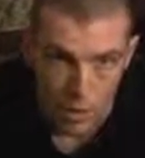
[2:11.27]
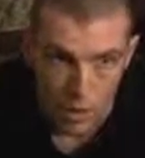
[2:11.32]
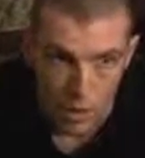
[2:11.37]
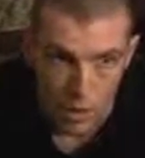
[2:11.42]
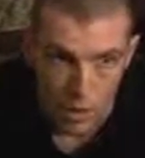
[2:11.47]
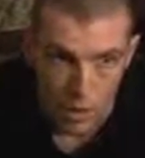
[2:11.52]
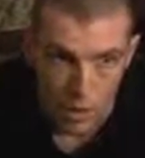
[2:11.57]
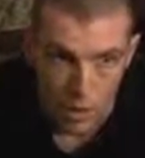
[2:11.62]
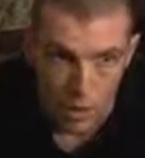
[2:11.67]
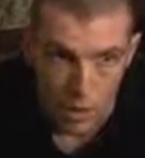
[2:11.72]

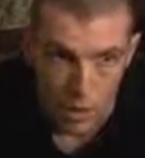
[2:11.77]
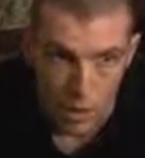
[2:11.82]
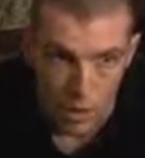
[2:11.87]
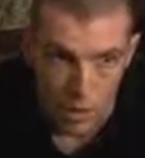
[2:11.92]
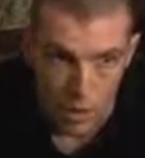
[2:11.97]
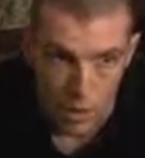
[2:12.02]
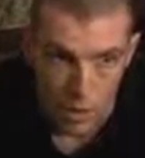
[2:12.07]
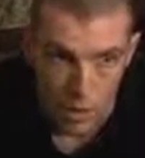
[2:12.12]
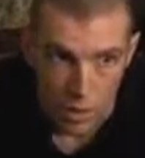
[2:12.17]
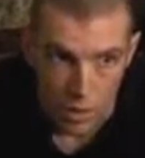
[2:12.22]

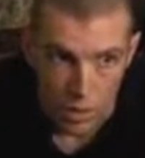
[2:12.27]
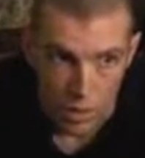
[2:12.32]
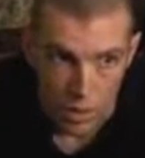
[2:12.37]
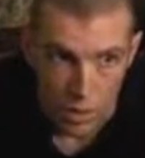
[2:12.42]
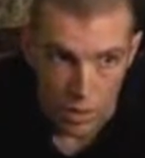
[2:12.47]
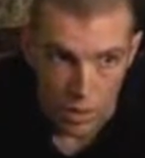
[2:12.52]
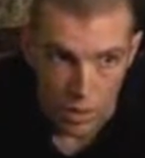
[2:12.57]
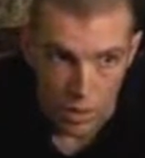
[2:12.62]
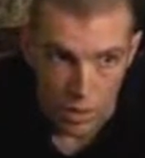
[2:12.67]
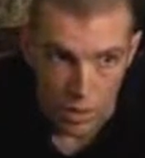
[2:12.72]
because
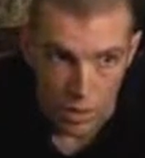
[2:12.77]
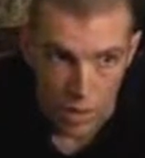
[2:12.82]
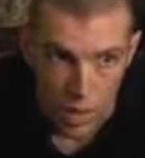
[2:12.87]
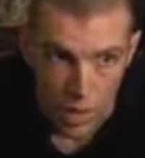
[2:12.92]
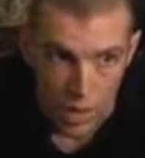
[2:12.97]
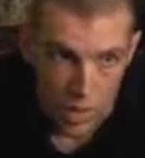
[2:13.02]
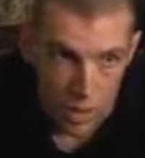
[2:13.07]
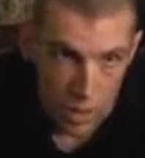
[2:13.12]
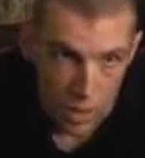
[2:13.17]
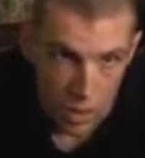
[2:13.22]

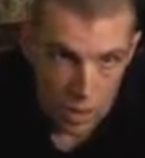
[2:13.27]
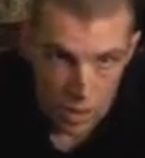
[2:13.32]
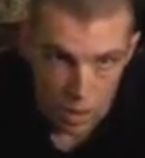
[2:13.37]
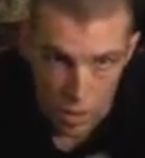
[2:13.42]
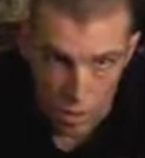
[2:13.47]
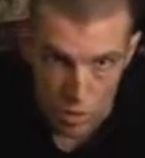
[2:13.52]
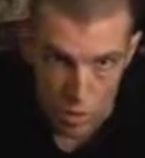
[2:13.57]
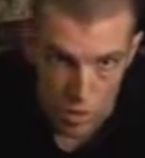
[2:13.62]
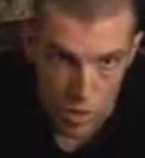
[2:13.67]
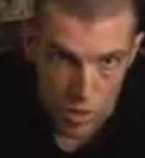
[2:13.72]
I started
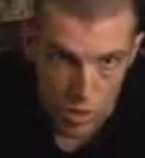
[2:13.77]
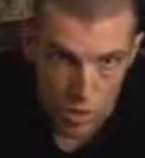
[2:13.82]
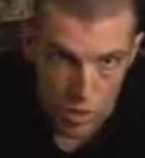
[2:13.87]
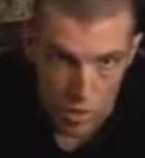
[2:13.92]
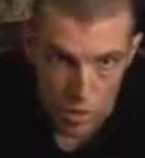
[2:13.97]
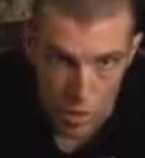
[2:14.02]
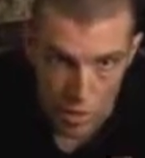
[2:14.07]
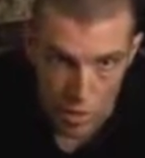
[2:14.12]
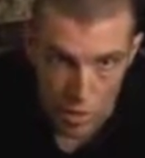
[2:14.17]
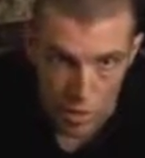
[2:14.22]
doing a
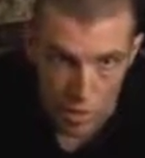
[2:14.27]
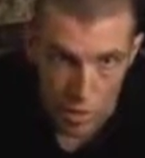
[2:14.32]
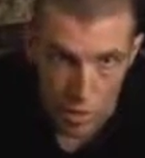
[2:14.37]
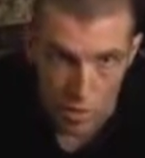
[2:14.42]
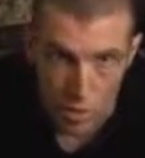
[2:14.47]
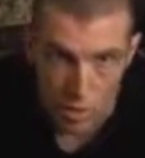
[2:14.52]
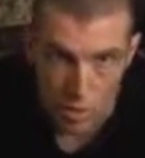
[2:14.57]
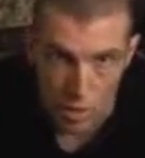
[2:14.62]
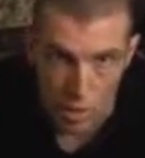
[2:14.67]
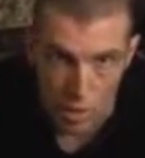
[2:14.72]
bunch of other
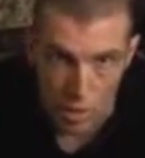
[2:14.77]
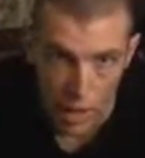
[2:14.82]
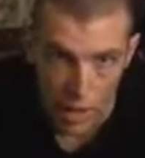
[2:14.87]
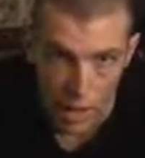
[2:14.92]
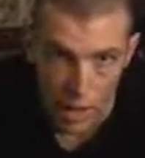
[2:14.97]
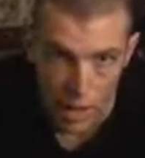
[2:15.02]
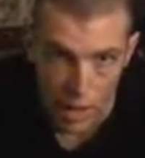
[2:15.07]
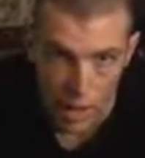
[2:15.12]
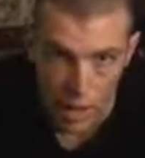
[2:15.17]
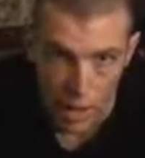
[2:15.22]

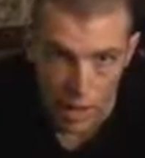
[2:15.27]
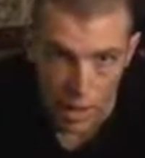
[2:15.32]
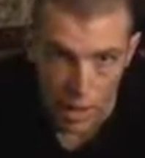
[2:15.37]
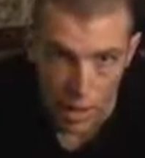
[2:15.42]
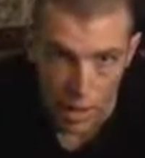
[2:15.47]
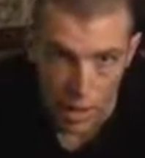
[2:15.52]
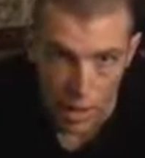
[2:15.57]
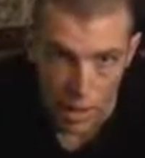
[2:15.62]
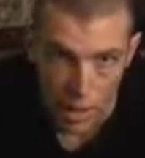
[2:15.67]
exercises.